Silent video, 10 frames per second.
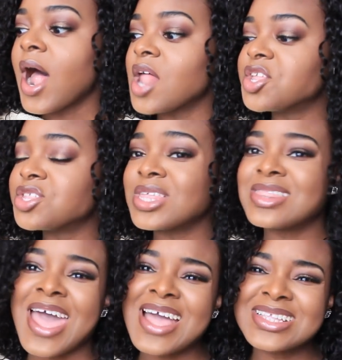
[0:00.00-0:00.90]
Other
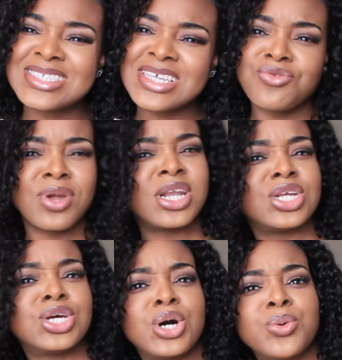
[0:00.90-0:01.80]
than that, ready
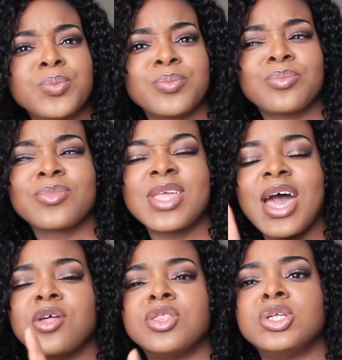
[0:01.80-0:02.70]
to go,
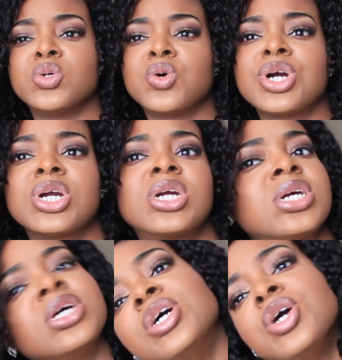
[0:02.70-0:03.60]
out the door,
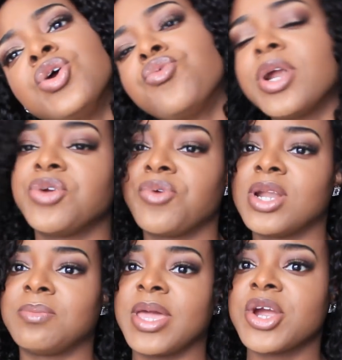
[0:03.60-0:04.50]
running
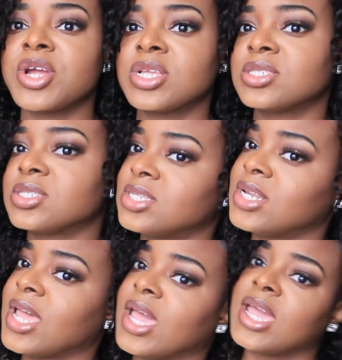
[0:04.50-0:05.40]
random errands
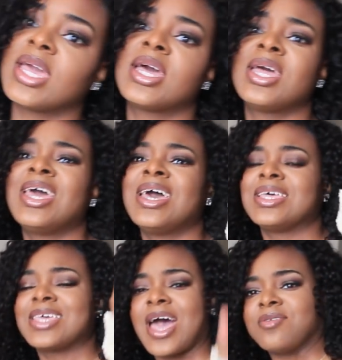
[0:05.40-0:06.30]
today,
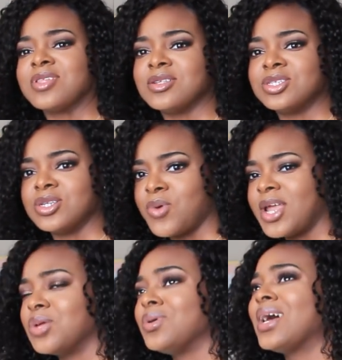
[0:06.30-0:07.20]
countdown to the
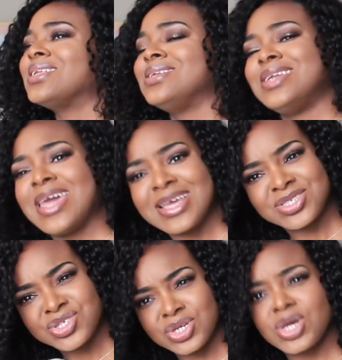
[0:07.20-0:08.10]
wedding, we got
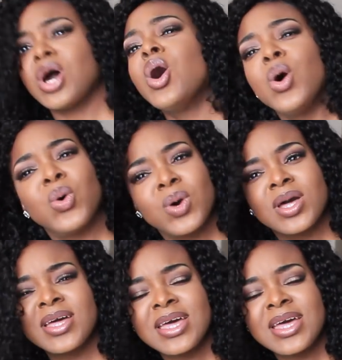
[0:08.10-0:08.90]
days to go.